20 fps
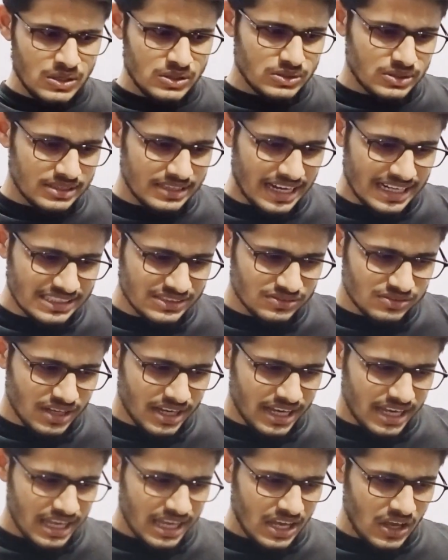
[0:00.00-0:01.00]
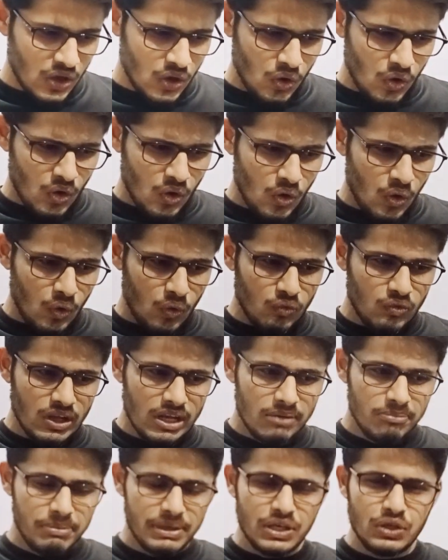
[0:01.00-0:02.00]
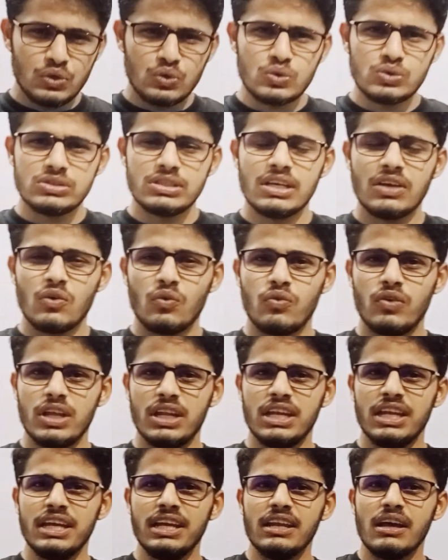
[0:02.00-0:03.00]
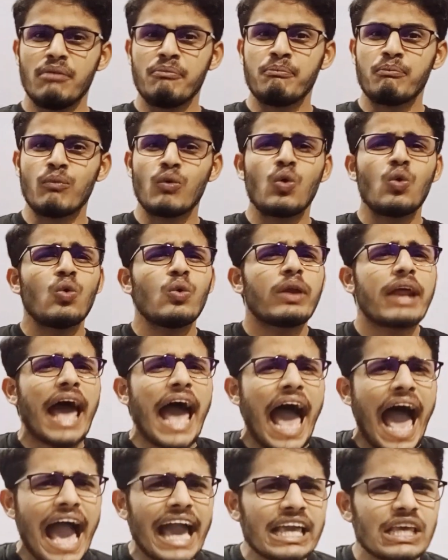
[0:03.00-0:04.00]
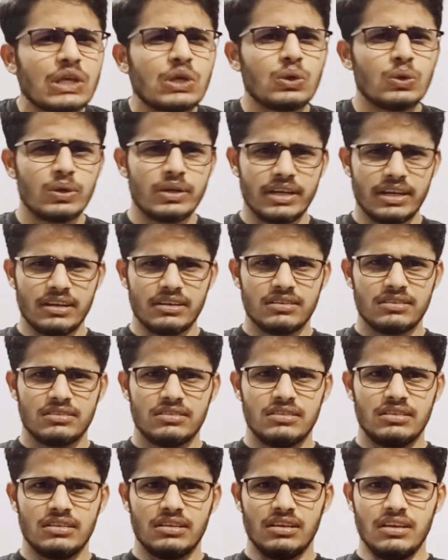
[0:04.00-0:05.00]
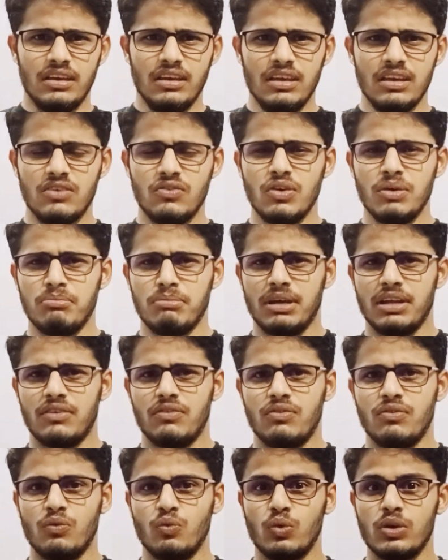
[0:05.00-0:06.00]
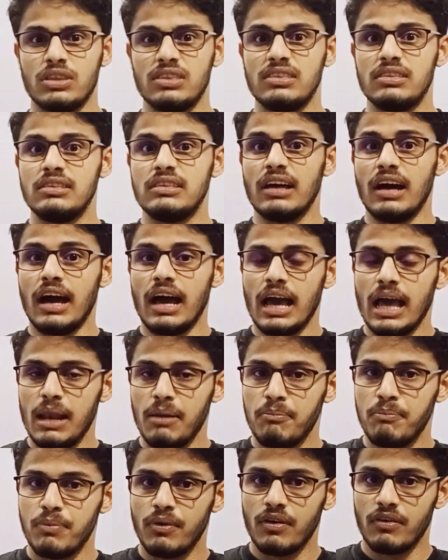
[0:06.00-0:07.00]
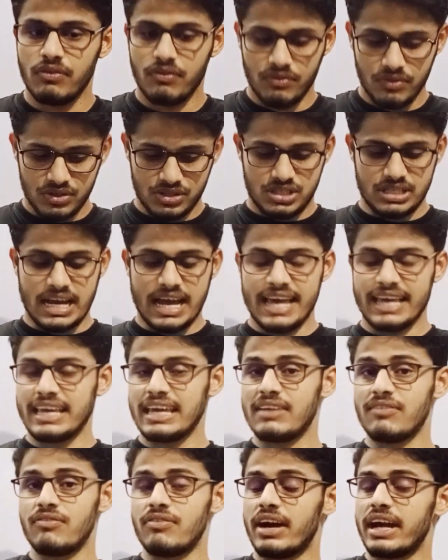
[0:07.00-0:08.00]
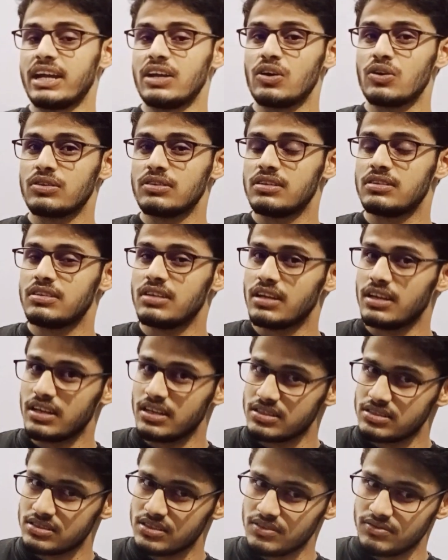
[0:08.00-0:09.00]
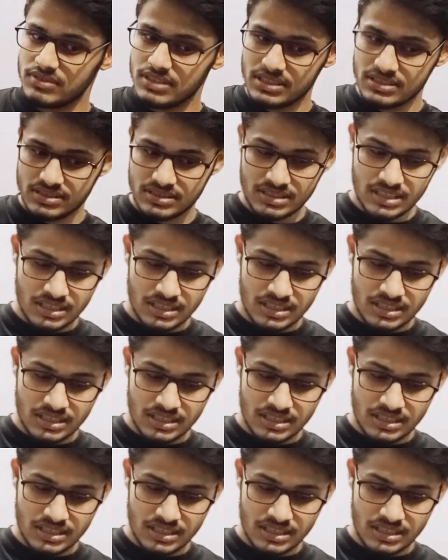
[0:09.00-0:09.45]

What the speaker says: So that's why we need a more accurate equipment with the help of which I can find out the thickness of this.